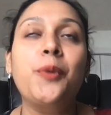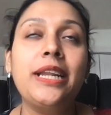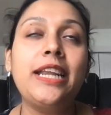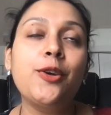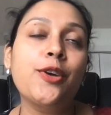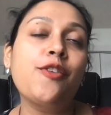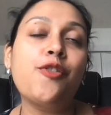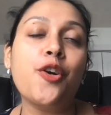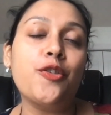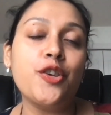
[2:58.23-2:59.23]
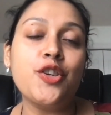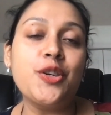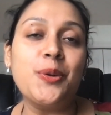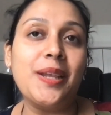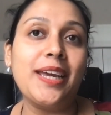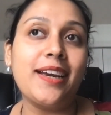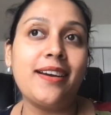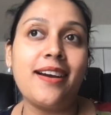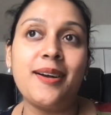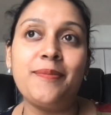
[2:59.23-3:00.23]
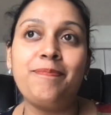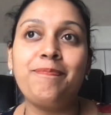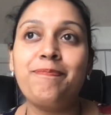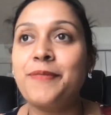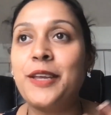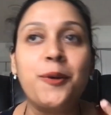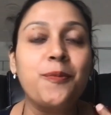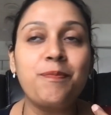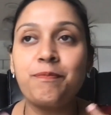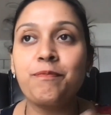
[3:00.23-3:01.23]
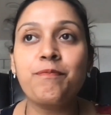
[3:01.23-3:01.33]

really looking forward to you know